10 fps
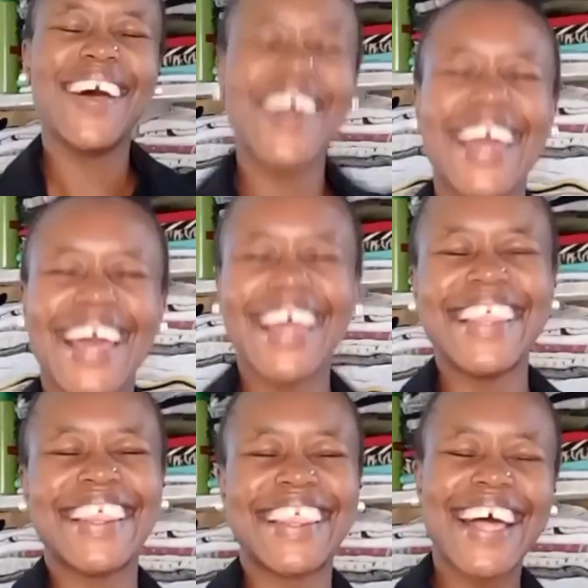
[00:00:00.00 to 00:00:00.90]

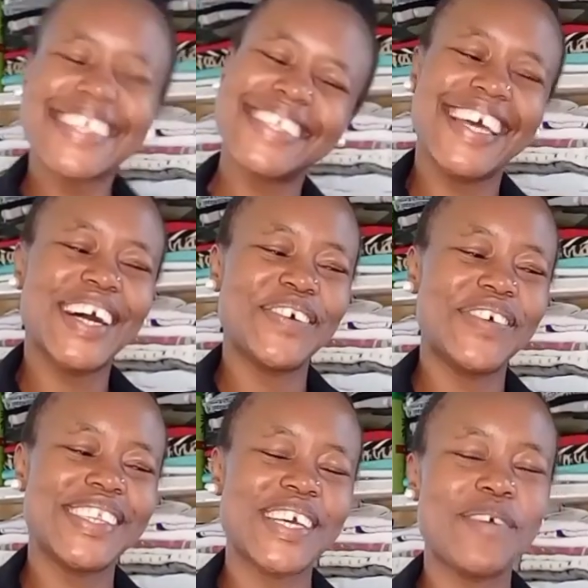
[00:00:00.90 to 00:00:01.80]
Okay, that's the
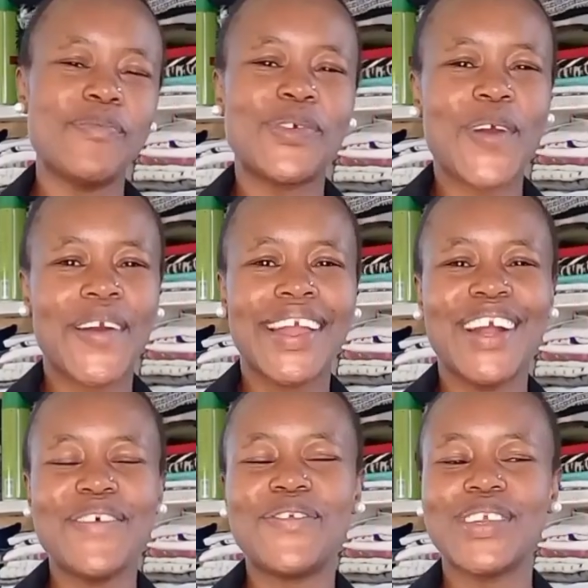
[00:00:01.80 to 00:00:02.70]
outfit I'm
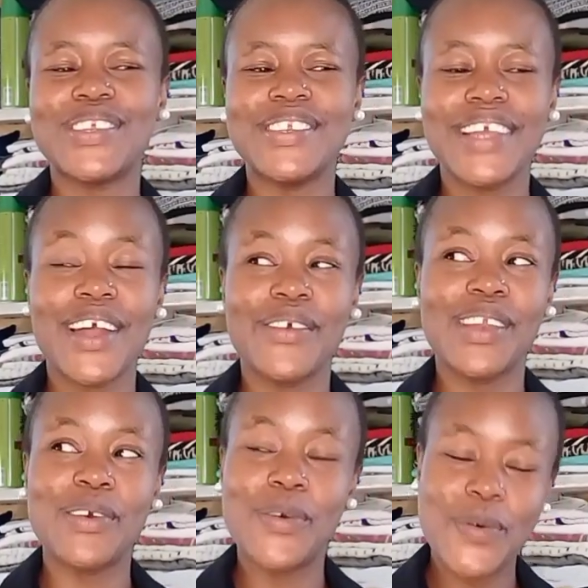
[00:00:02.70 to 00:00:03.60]
rocking for today. I
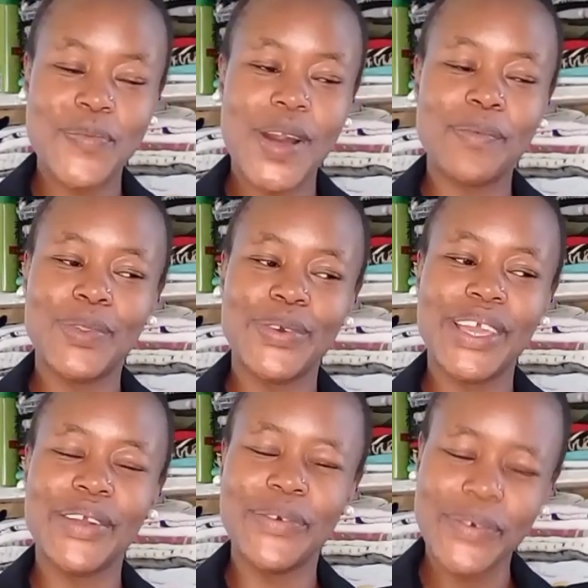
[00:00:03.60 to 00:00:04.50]
really hope I'm
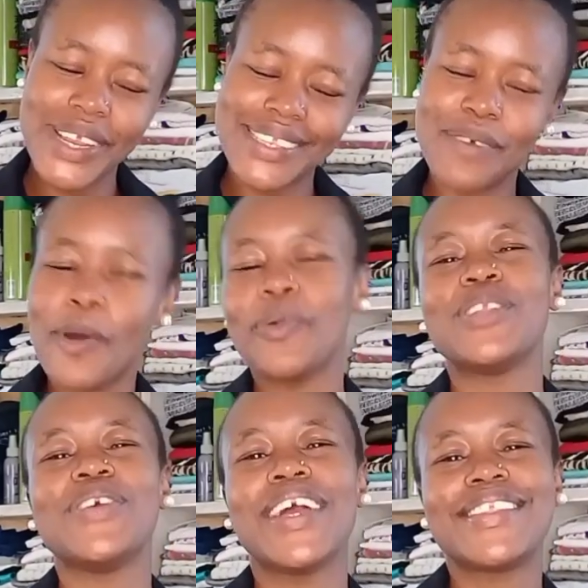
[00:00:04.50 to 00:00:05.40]
looking great. I'm hoping
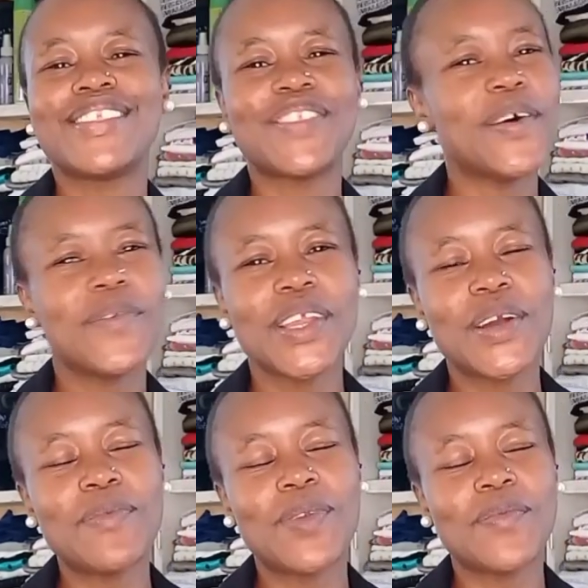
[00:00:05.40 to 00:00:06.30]
to get so many
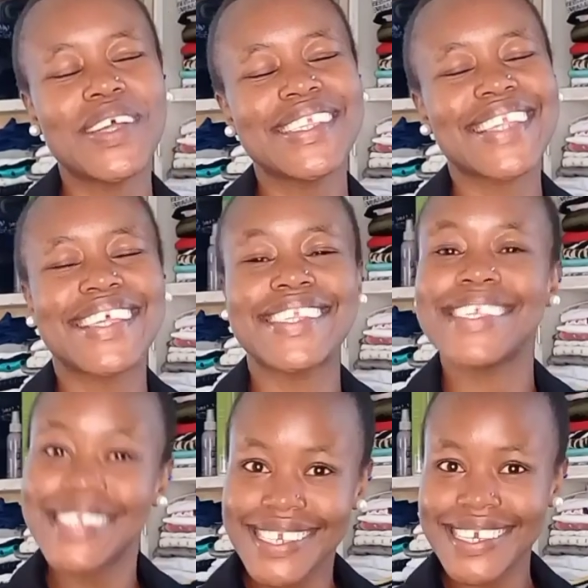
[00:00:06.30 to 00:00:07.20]
compliments as
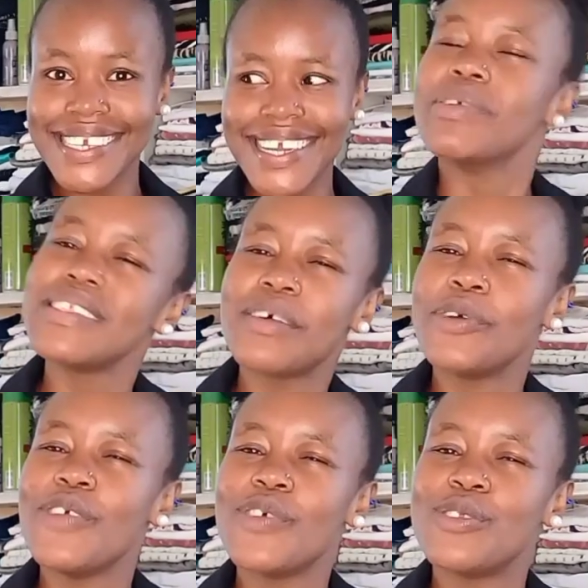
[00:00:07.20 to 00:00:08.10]
yesterday. Maybe
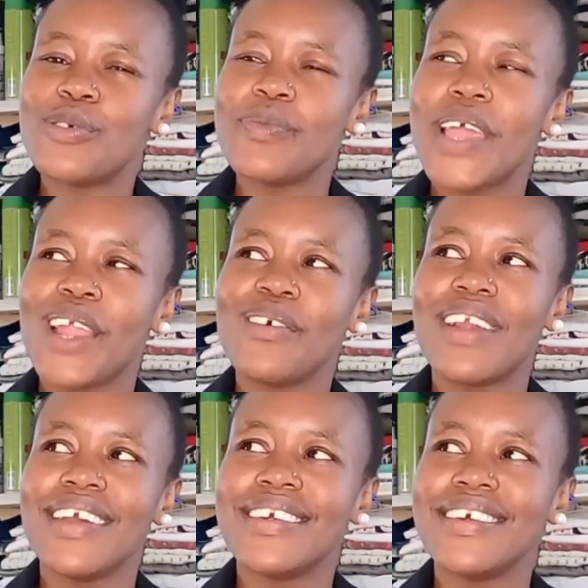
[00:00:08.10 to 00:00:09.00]
someone even told me I
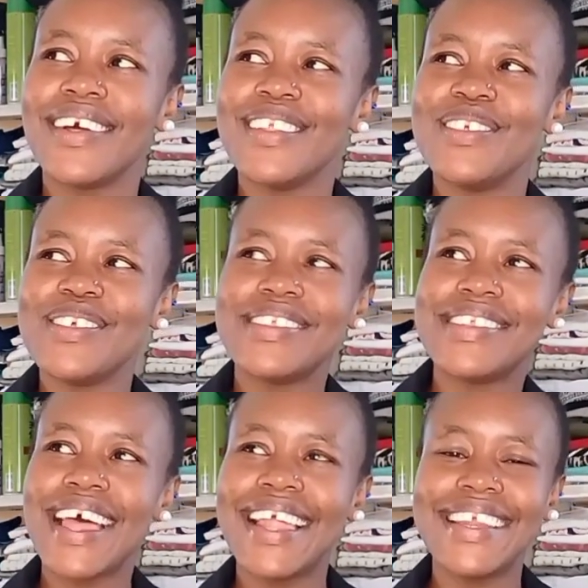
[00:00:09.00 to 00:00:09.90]
look like
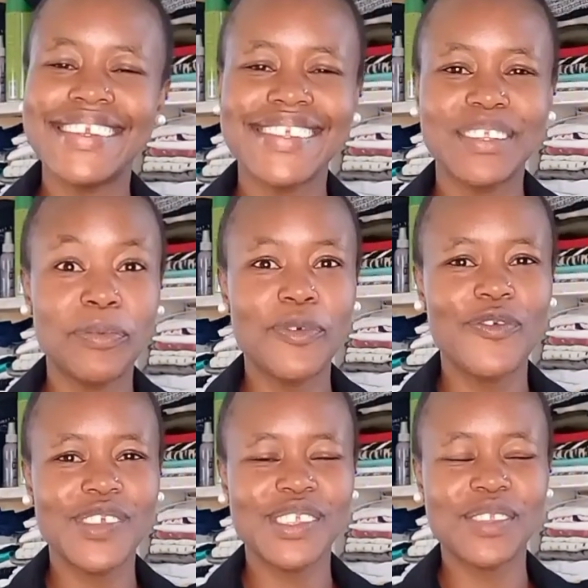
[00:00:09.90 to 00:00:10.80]
those ladies in the
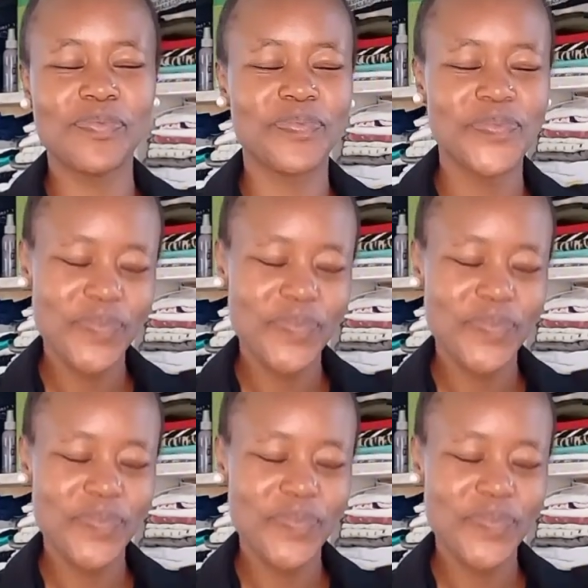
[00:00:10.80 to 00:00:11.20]
movies.